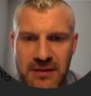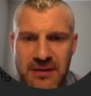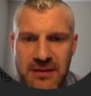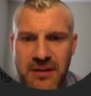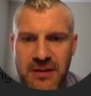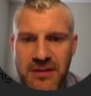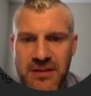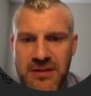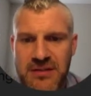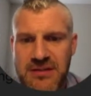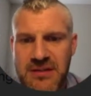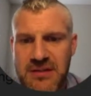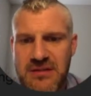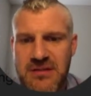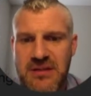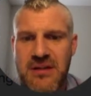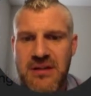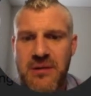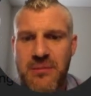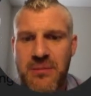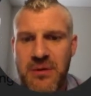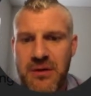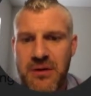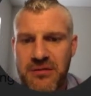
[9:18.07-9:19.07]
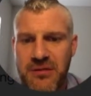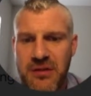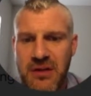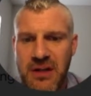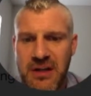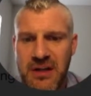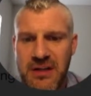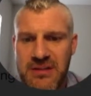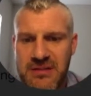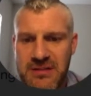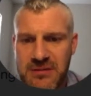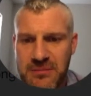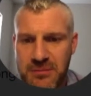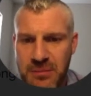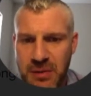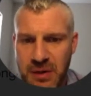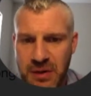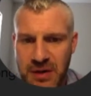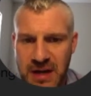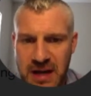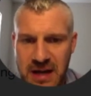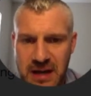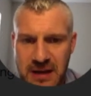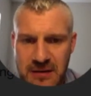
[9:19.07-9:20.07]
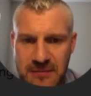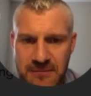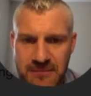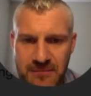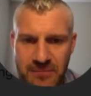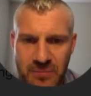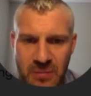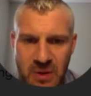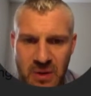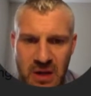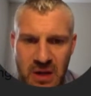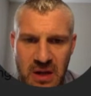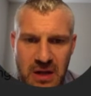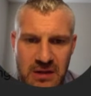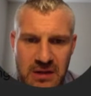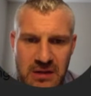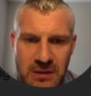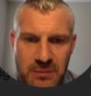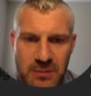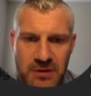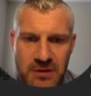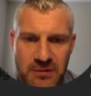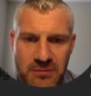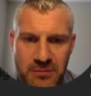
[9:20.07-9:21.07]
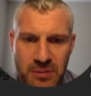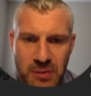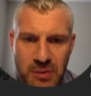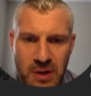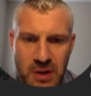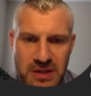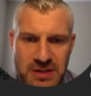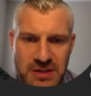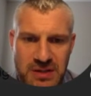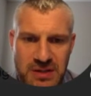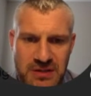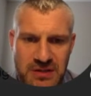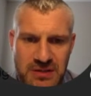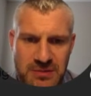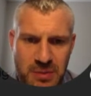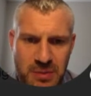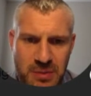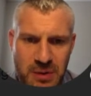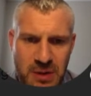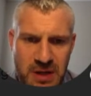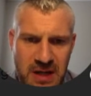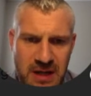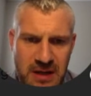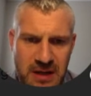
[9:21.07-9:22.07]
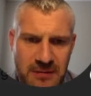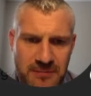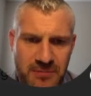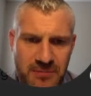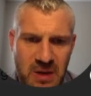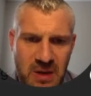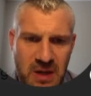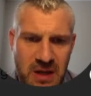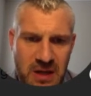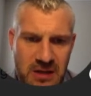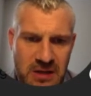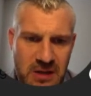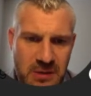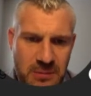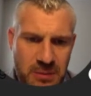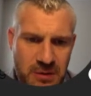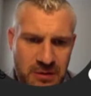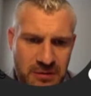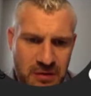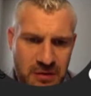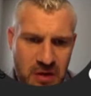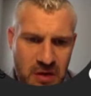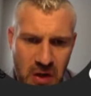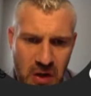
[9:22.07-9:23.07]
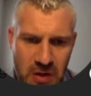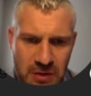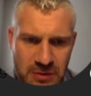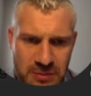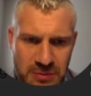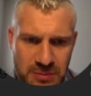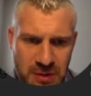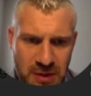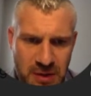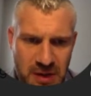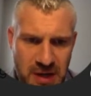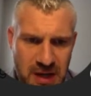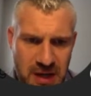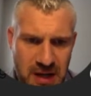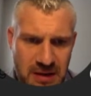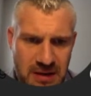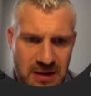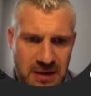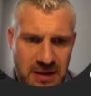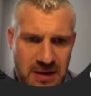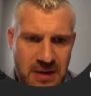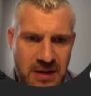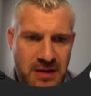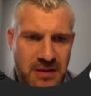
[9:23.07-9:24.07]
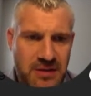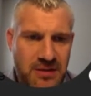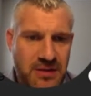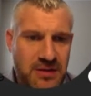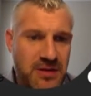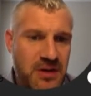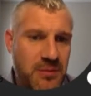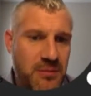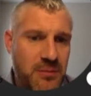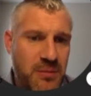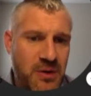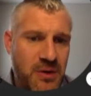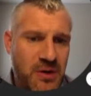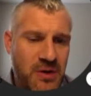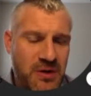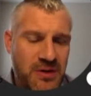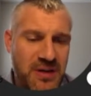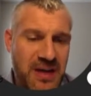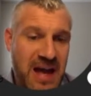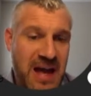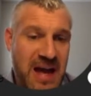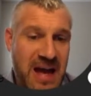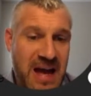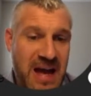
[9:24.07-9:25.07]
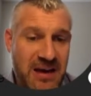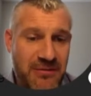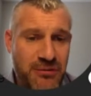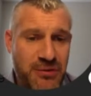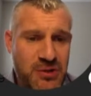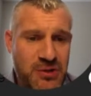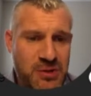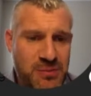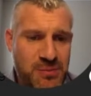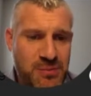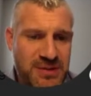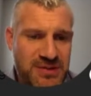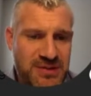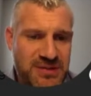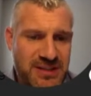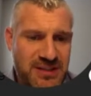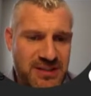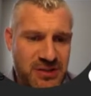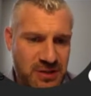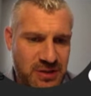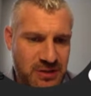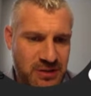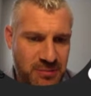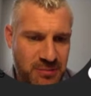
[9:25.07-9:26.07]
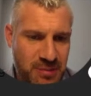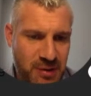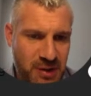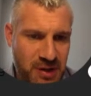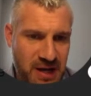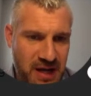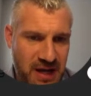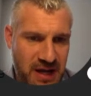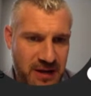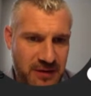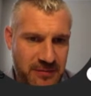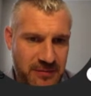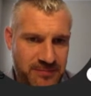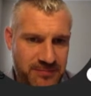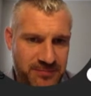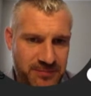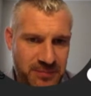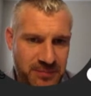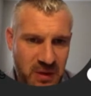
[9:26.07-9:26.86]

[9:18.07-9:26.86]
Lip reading: Now this does the number of clicks per day, number of impressions per day, number of calls per day, the average position per day.